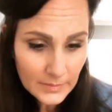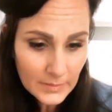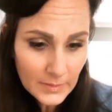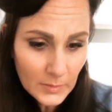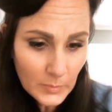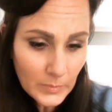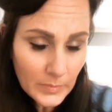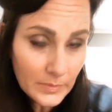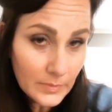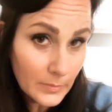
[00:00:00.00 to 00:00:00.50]

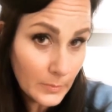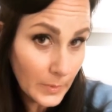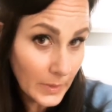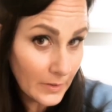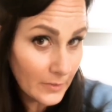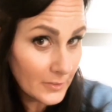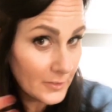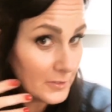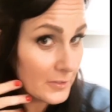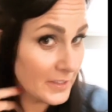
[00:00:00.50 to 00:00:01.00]
it's
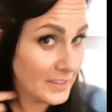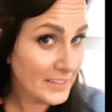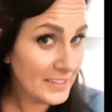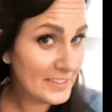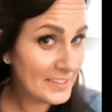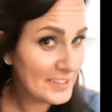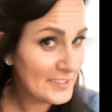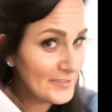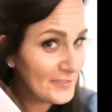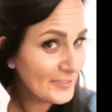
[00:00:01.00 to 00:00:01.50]
weird doing
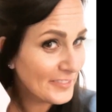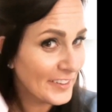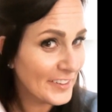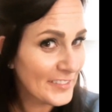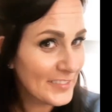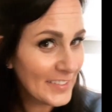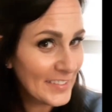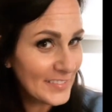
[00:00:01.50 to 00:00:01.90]
this in front of